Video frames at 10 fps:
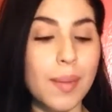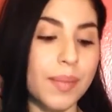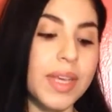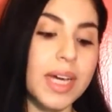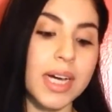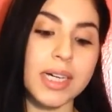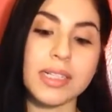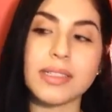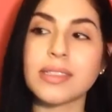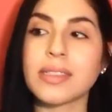
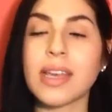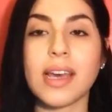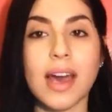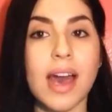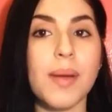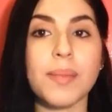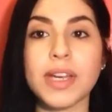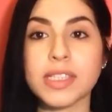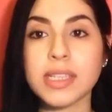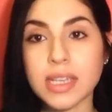because
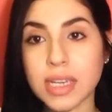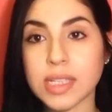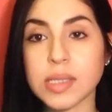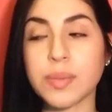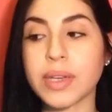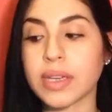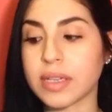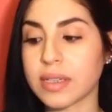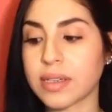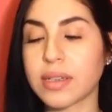my skin has
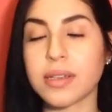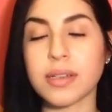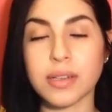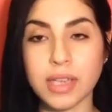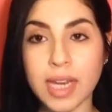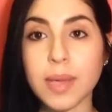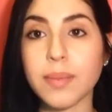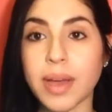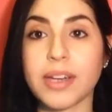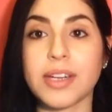been getting
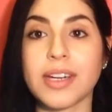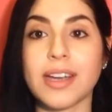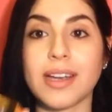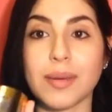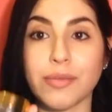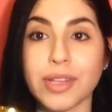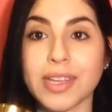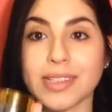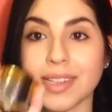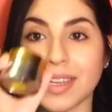better and I'm really
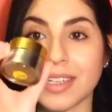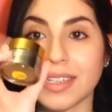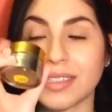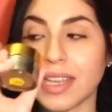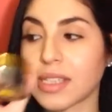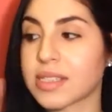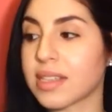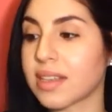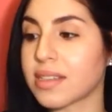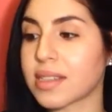excited thanks to
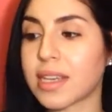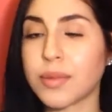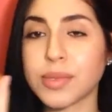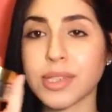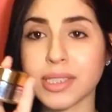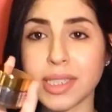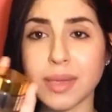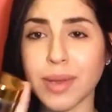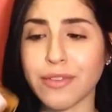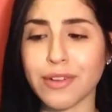this and it was on
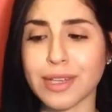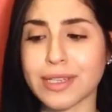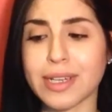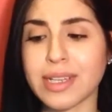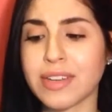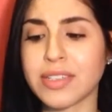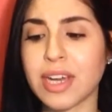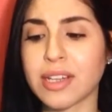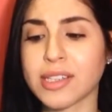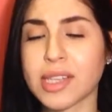eBay for like
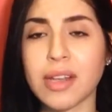$11.